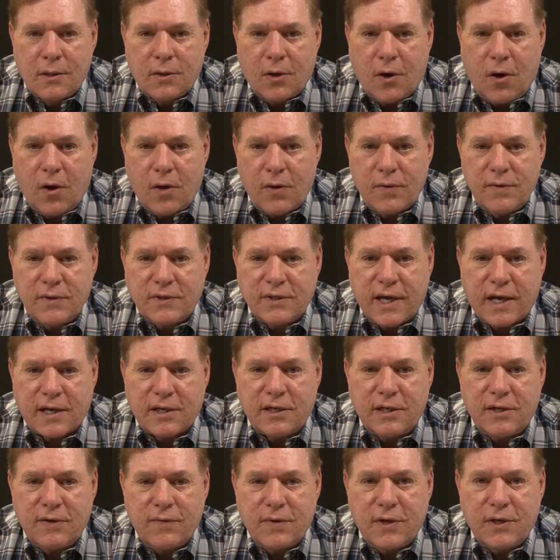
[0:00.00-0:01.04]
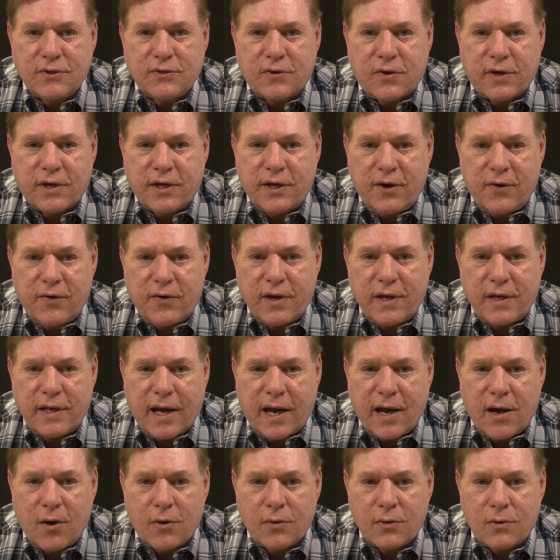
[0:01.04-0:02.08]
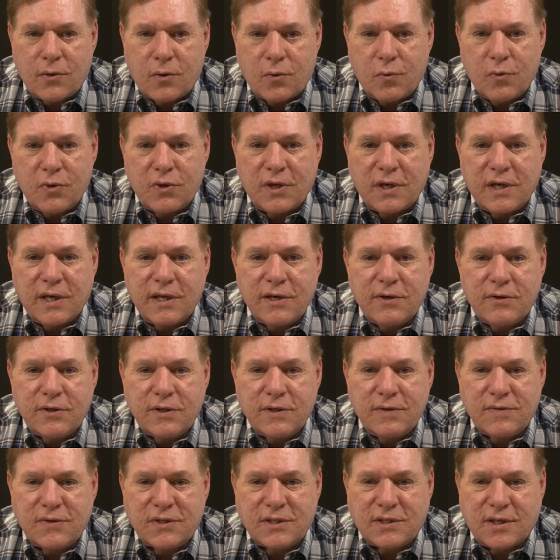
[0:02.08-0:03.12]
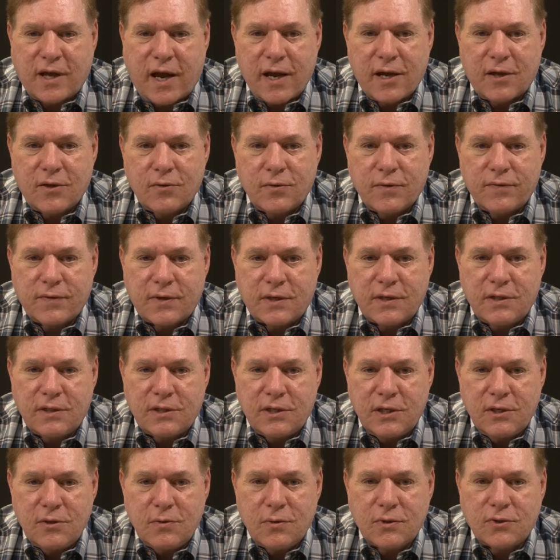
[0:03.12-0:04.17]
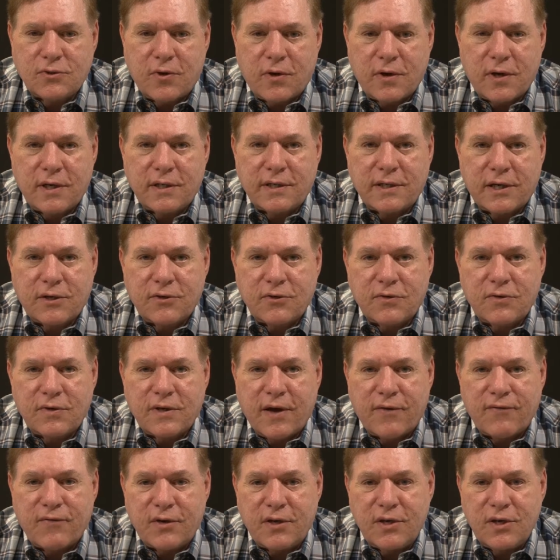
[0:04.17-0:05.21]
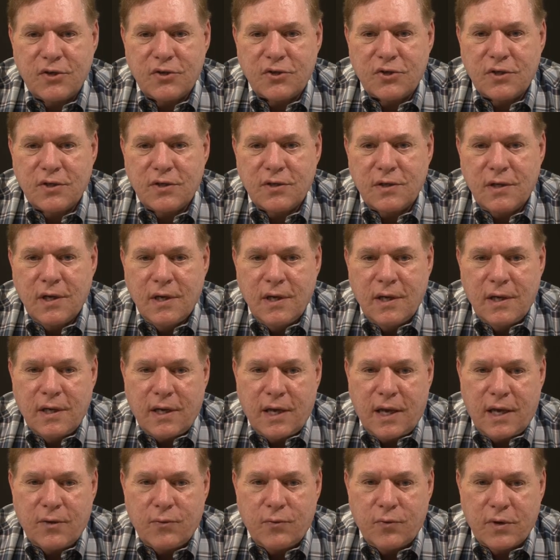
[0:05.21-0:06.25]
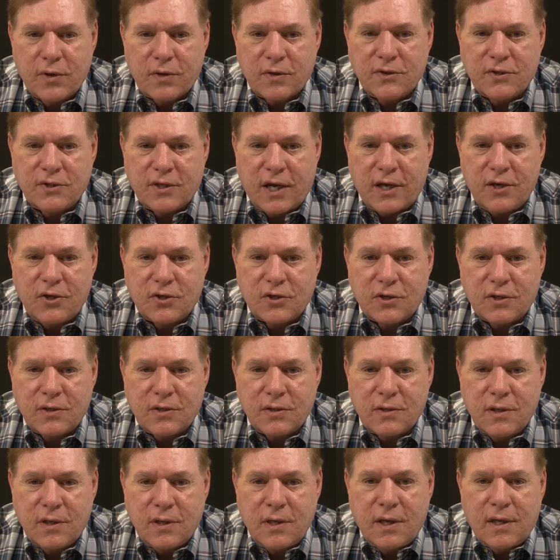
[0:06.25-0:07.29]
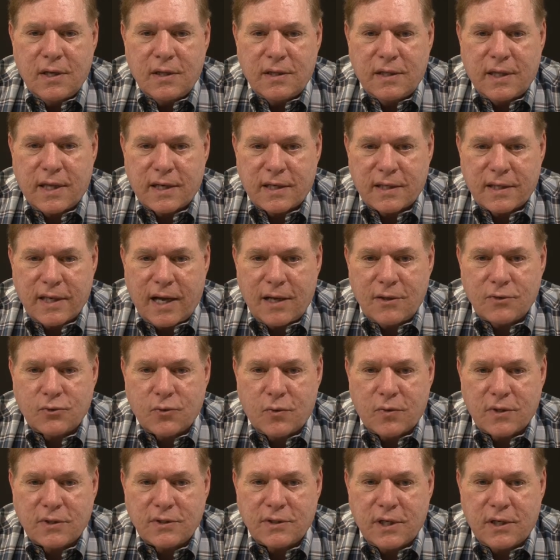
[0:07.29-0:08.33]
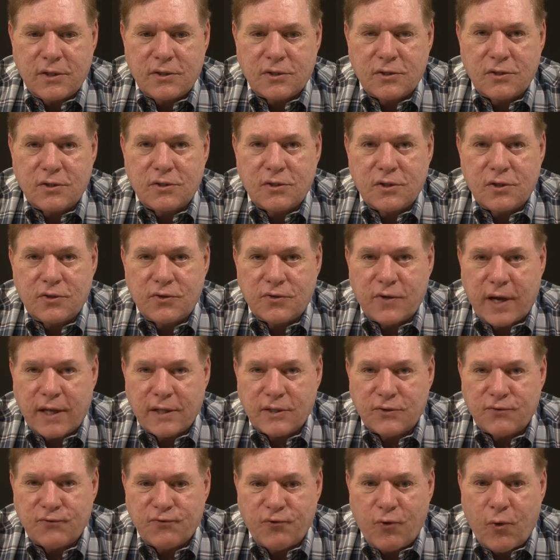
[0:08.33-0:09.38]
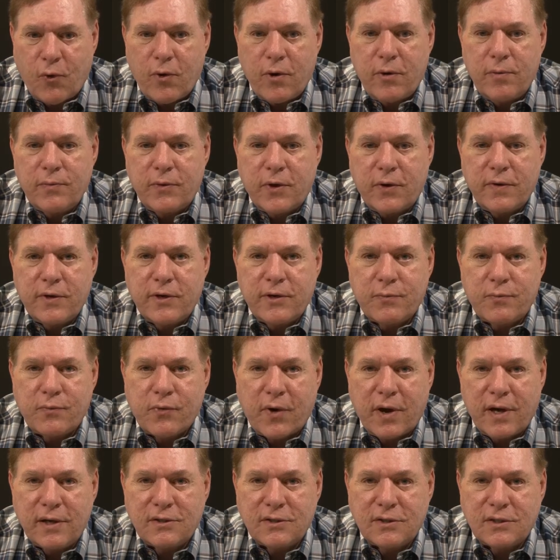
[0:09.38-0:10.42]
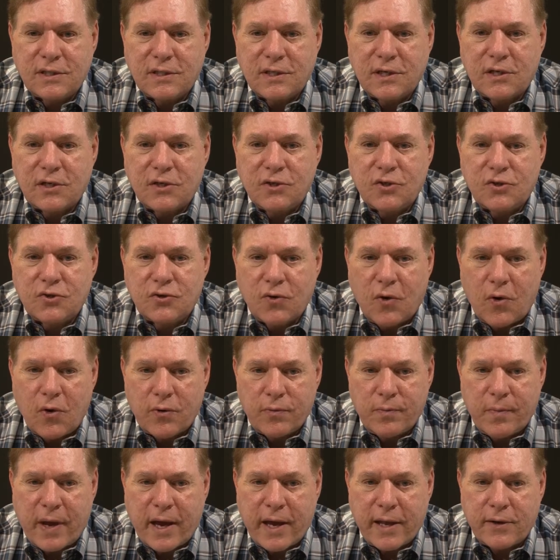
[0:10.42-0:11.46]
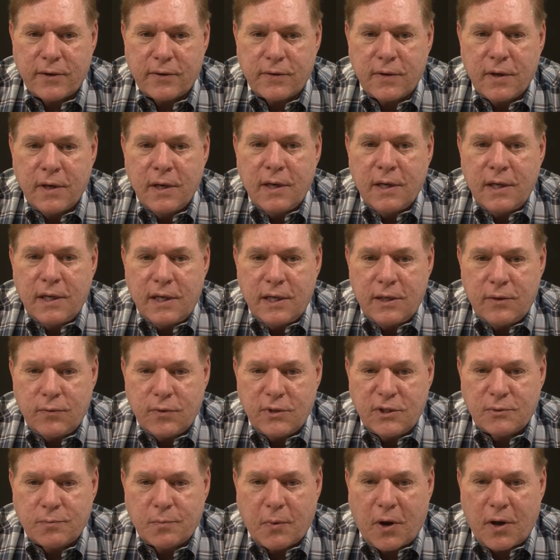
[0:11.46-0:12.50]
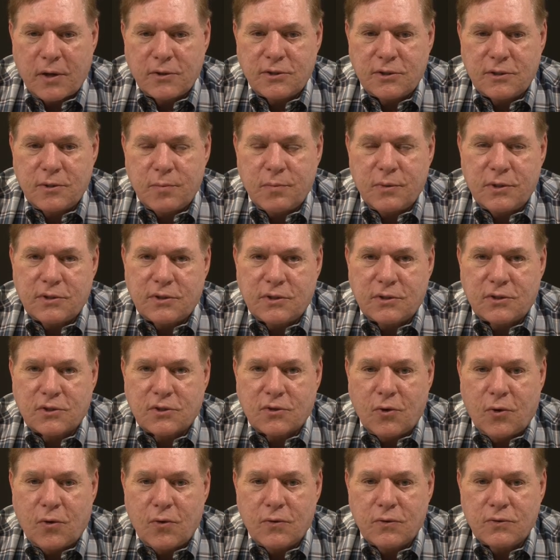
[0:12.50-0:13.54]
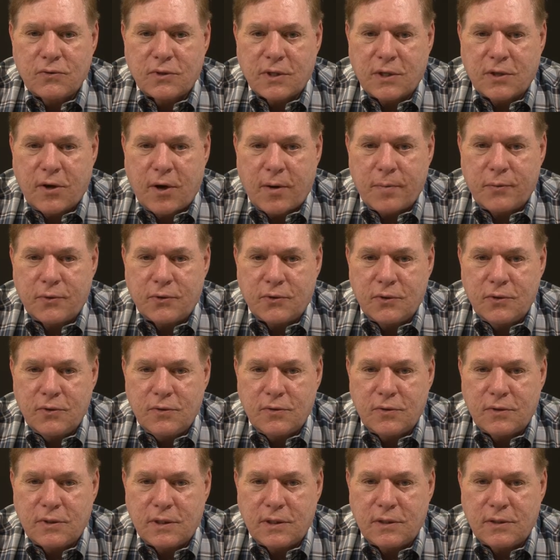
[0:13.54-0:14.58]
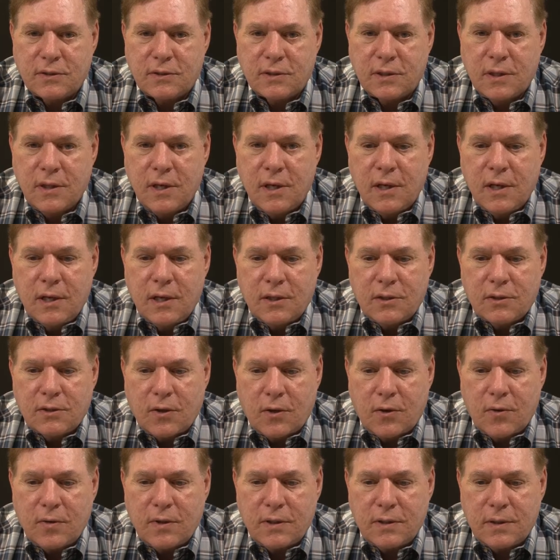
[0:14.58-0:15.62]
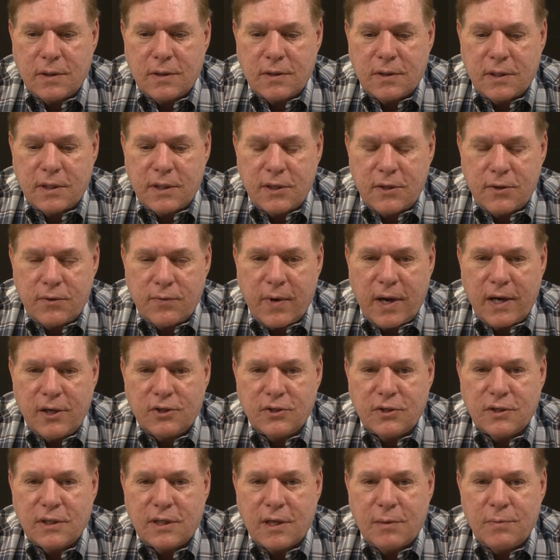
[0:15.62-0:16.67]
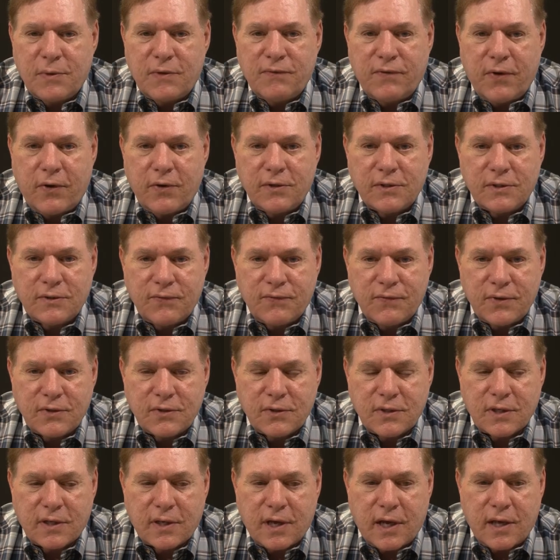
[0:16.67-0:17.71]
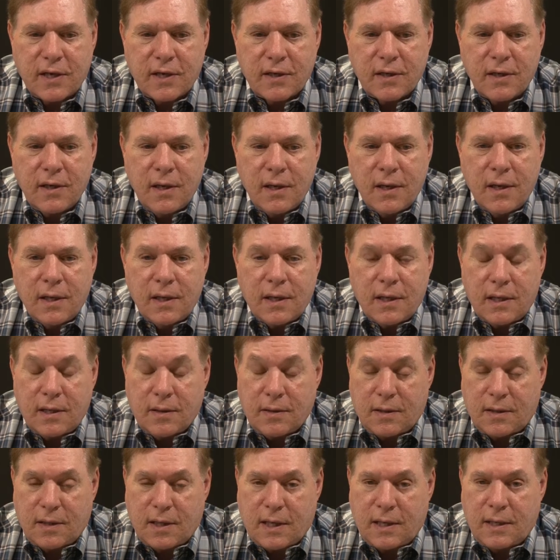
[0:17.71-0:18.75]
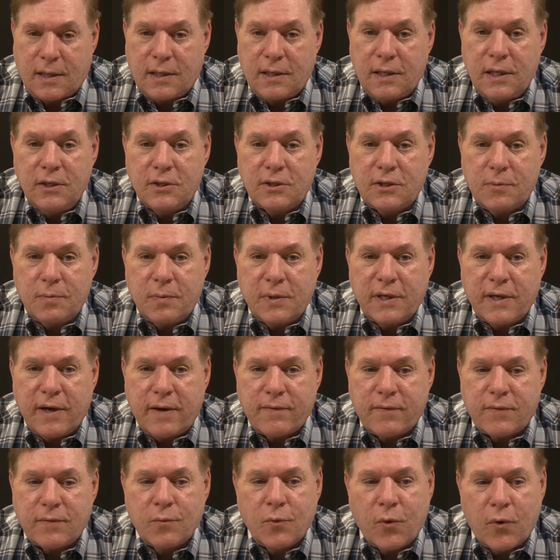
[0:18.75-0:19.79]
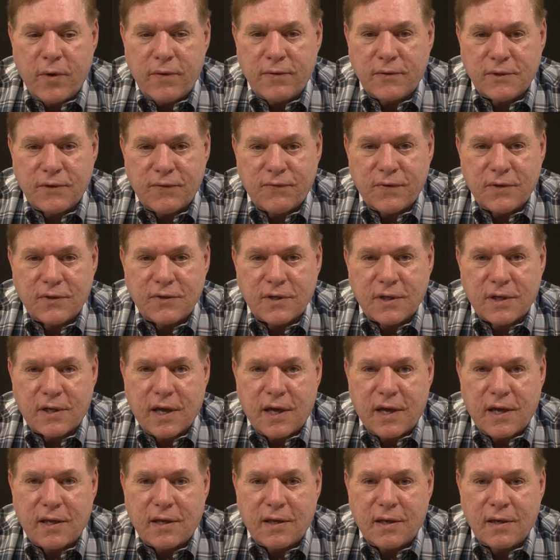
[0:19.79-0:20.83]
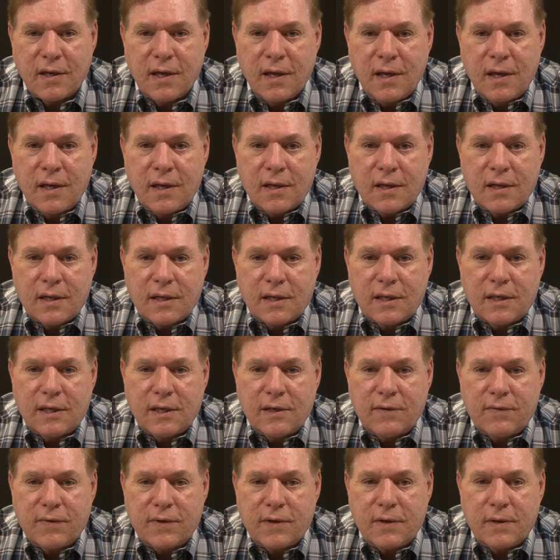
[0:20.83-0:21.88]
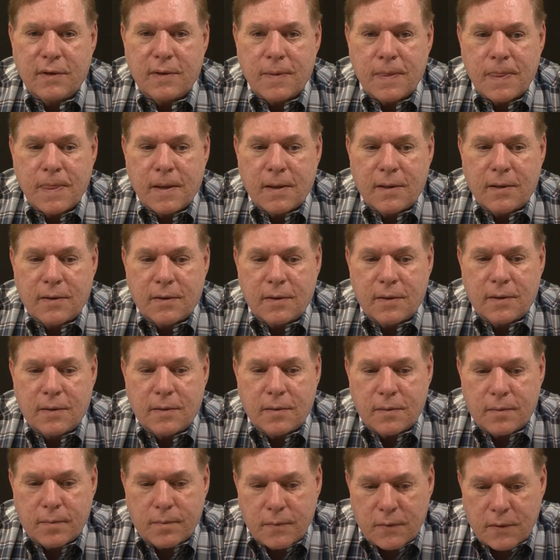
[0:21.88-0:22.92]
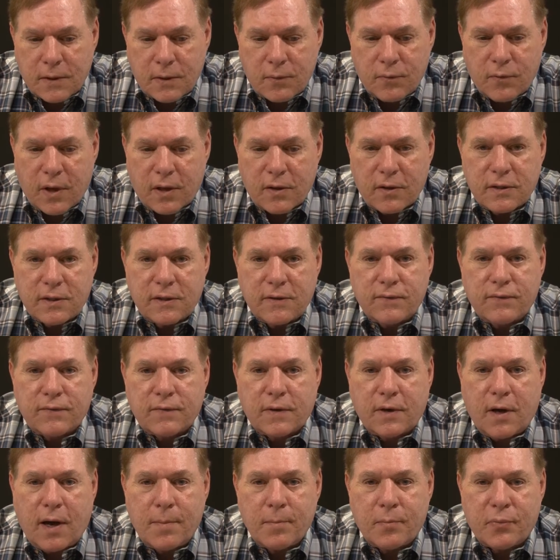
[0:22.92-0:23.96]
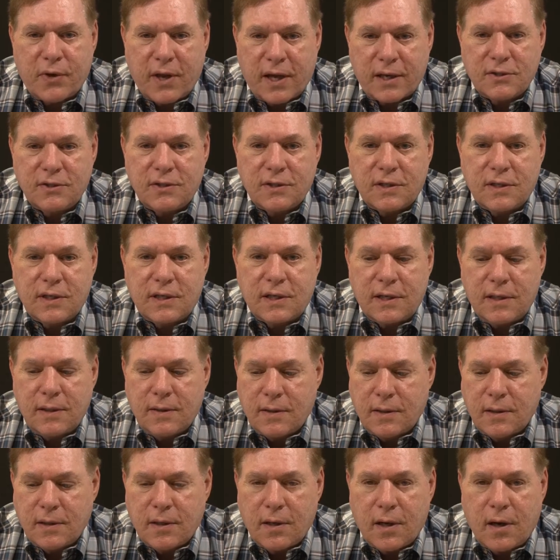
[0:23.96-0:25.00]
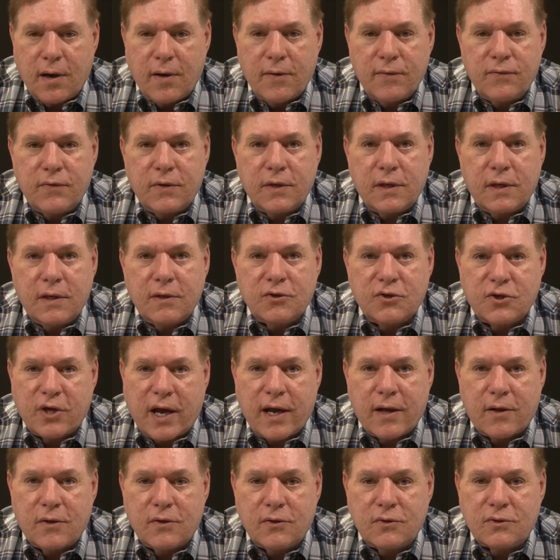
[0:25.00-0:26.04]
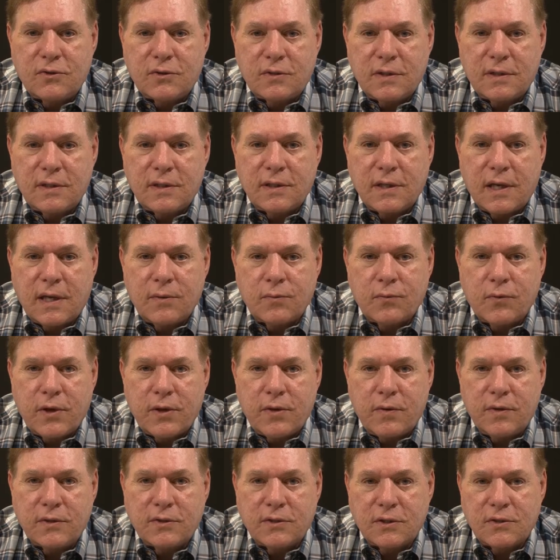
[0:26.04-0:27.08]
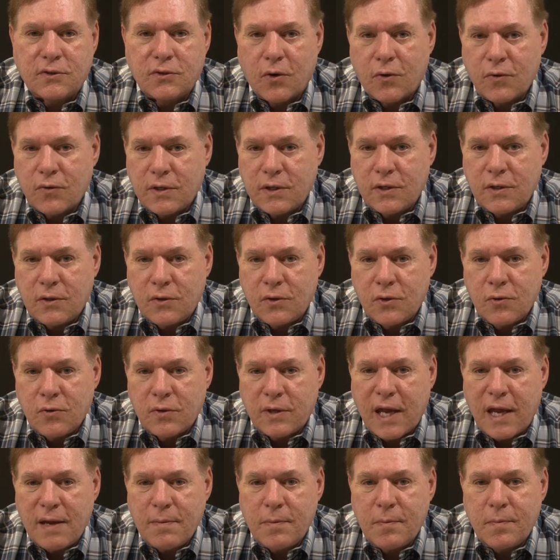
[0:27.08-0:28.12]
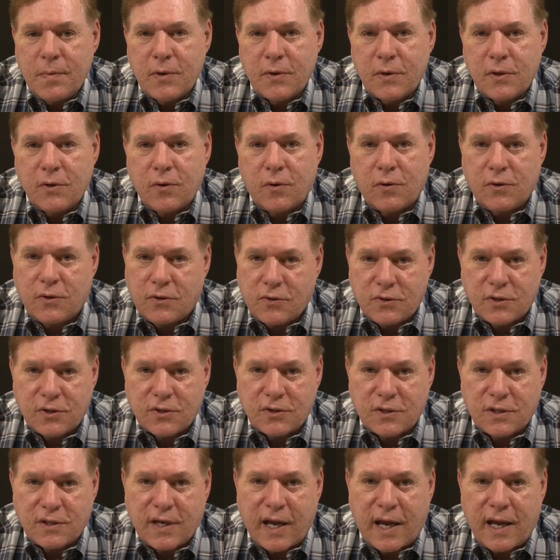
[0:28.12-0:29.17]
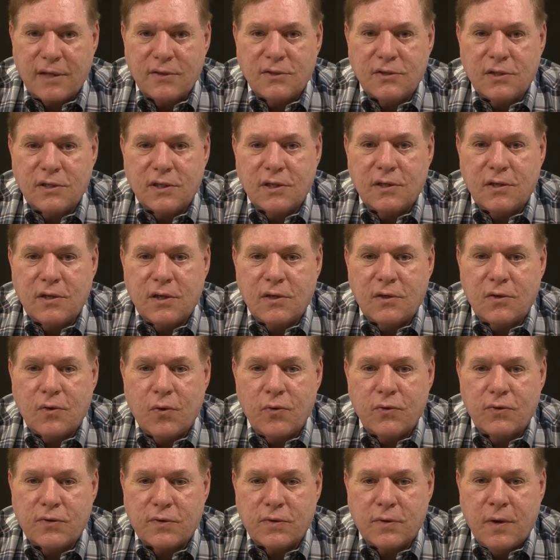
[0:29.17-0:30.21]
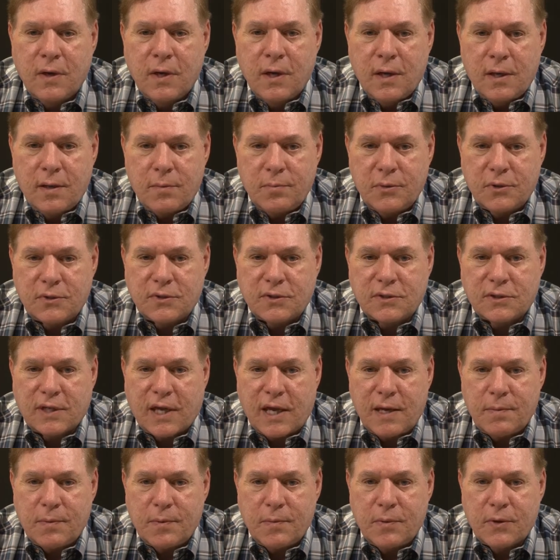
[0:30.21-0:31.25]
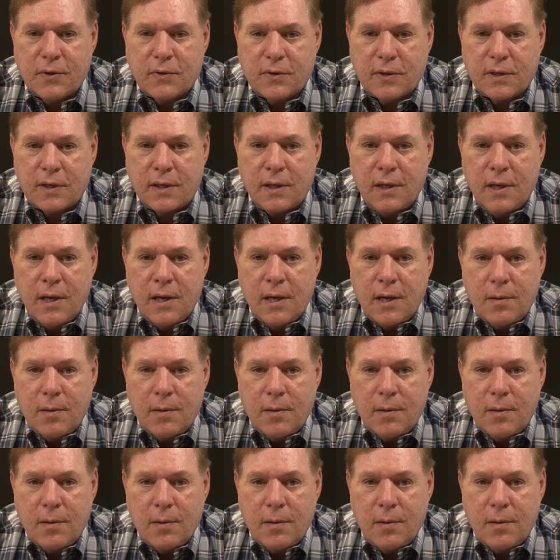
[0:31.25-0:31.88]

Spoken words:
All of these activities are carried out with an iterative cycle of continuous architecture definition and realization that allows organizations to transform their enterprises in a controlled manner in response to business goals and opportunities. So the iteration can be very sophisticated, and it needs to be ever more sophisticated given the relative complexity of the challenge, and whether it's a totally new capability or you're just enhancing an older business capability.